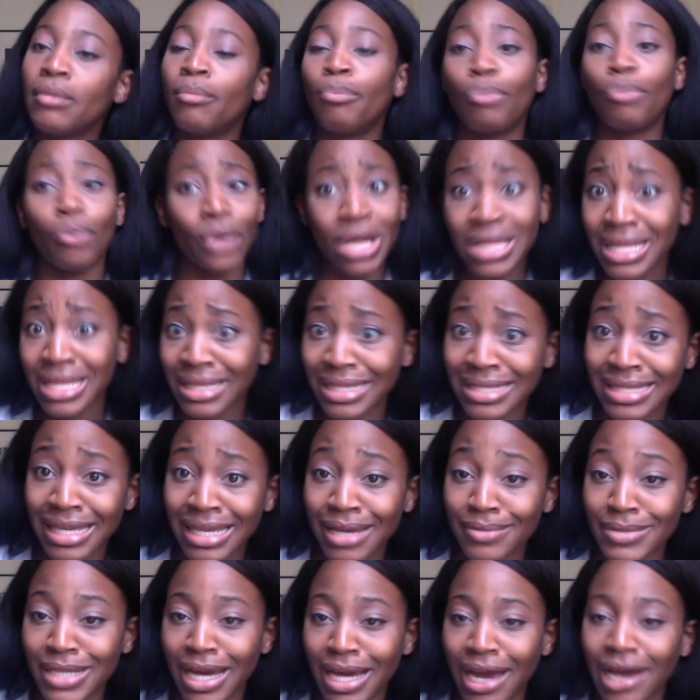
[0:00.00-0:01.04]
breathe at the
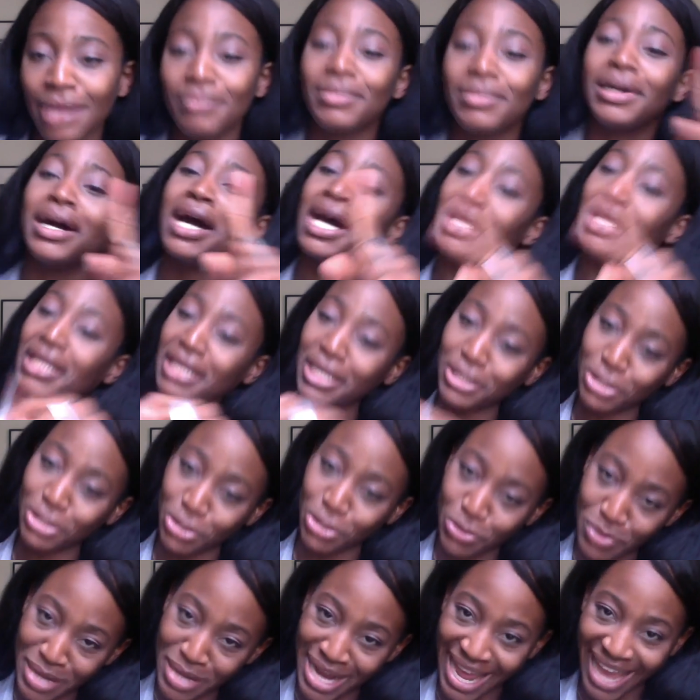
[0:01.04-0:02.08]
same time unless
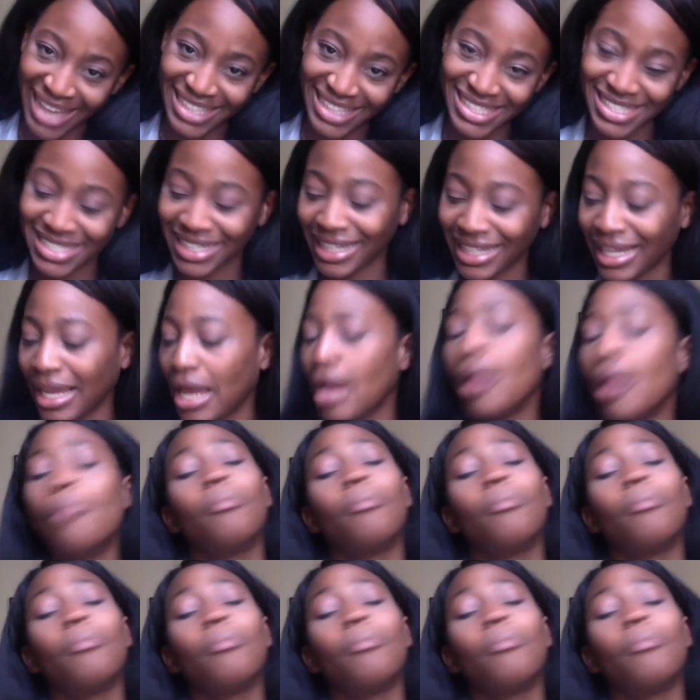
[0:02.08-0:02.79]
you nasty.